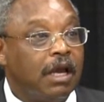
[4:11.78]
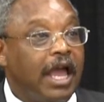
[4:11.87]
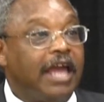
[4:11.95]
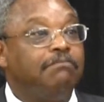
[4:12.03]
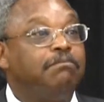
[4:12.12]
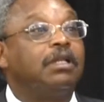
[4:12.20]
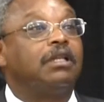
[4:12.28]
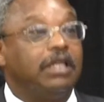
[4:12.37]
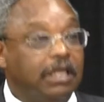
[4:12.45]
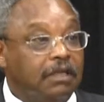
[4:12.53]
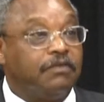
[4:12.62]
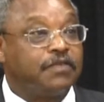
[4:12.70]
and
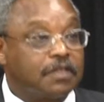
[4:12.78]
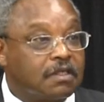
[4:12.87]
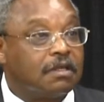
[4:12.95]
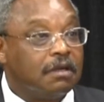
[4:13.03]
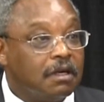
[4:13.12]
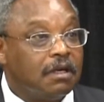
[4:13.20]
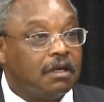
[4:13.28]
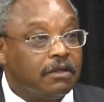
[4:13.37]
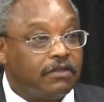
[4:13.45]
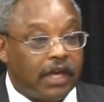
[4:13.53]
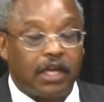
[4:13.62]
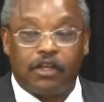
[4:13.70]
beliefs
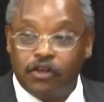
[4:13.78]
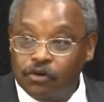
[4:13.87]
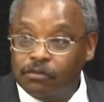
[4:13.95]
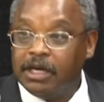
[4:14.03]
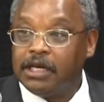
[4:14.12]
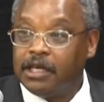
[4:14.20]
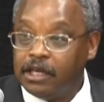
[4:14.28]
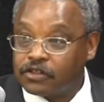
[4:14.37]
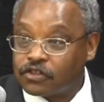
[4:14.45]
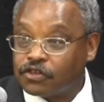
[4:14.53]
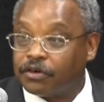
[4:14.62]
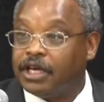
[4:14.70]
that human
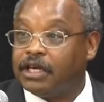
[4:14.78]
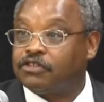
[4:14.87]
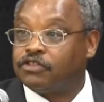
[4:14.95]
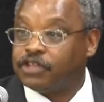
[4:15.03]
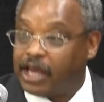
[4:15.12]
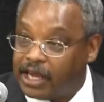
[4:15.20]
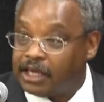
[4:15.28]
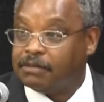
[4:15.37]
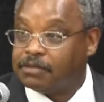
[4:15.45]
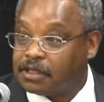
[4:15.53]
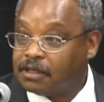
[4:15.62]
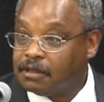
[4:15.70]
history is
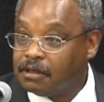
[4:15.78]
shaped.